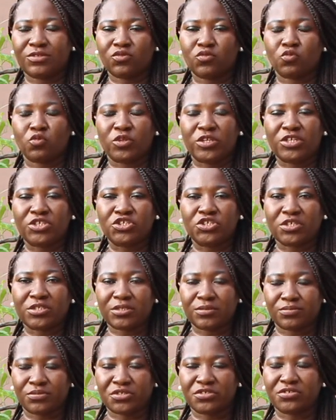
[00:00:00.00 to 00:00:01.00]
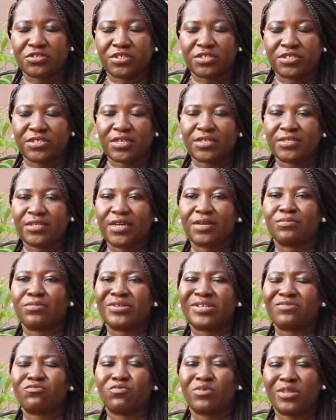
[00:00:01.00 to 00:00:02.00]
within shorter periods than that. But
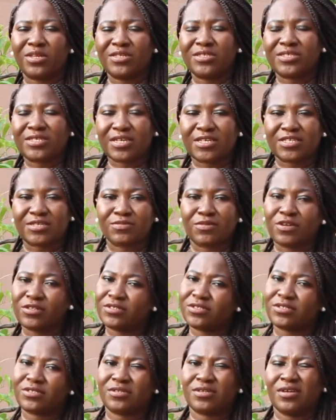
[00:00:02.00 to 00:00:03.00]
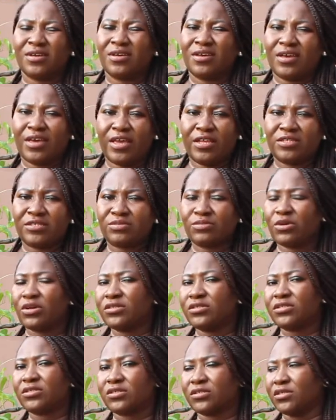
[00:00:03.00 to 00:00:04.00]
within 6 months, 8
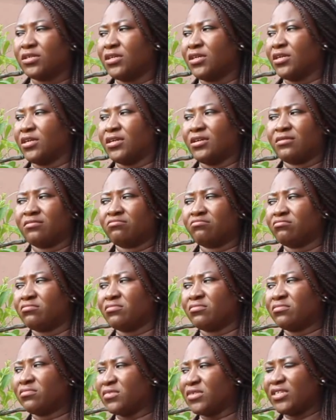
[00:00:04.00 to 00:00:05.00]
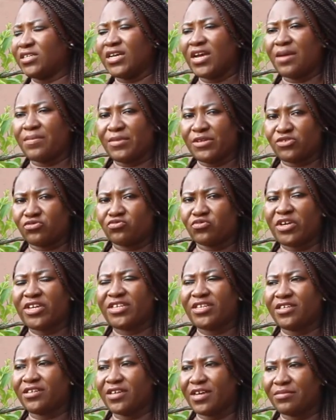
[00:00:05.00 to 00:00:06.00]
months, the yam is
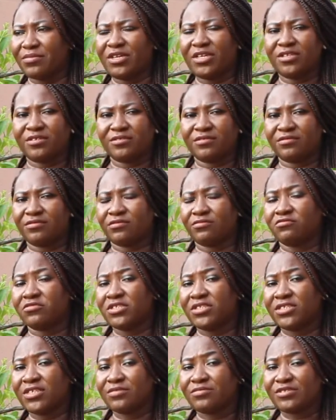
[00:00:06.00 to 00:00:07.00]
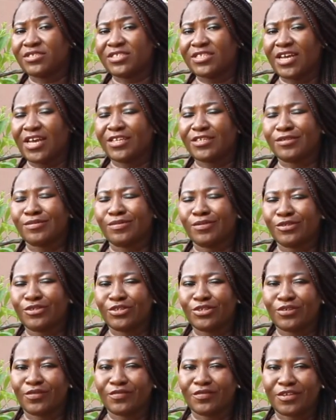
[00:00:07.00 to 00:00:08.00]
ready. I mean, reasonable sized
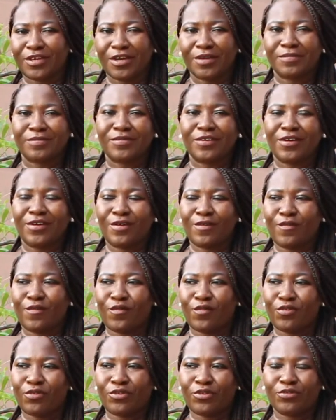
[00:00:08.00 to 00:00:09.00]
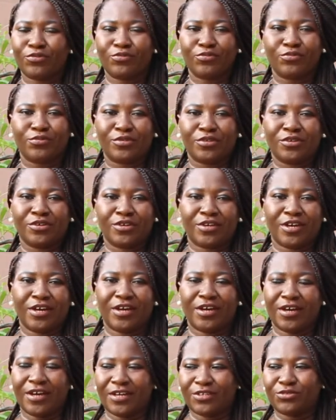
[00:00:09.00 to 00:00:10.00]
portion of yam for you
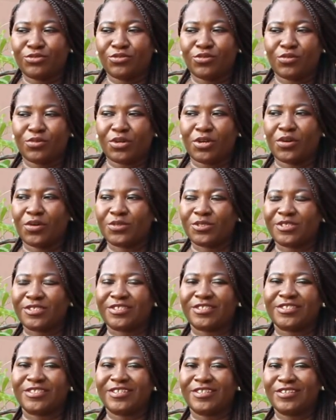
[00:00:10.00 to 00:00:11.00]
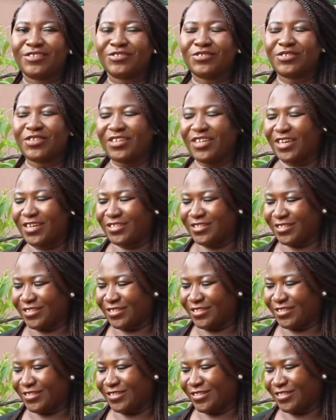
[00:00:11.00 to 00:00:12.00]
at no cost. So
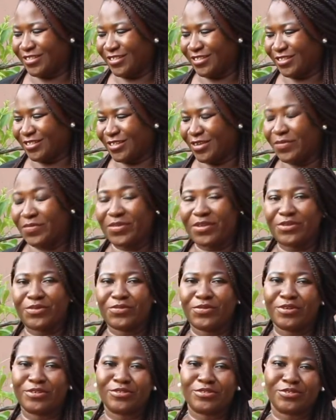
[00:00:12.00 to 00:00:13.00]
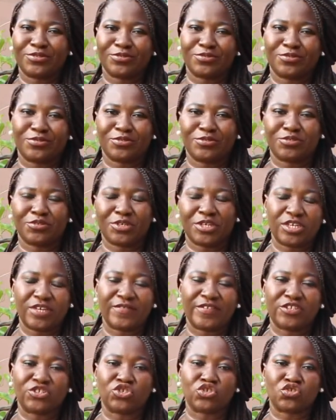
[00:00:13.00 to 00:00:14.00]
yes, this is something you want to give
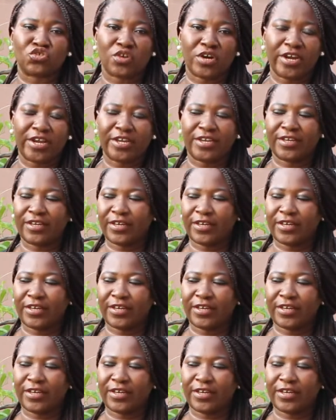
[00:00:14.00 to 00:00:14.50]
a try,